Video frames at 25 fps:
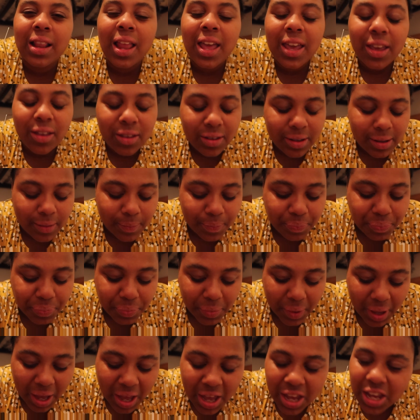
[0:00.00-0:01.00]
Like,
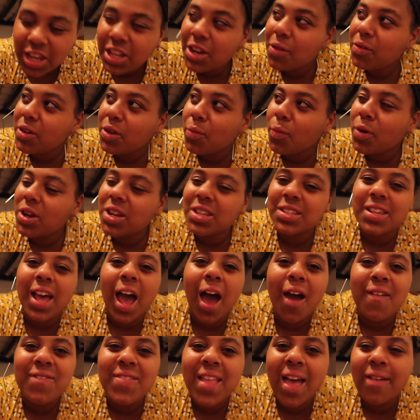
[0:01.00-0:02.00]
palm you know when you wonder, it's
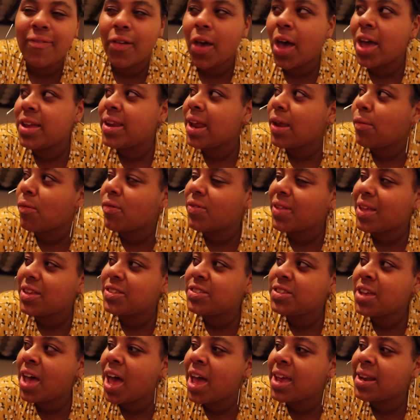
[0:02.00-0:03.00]
like, I've never heard anyone with
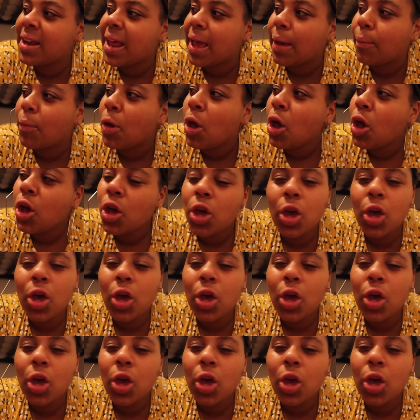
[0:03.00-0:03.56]
that surname.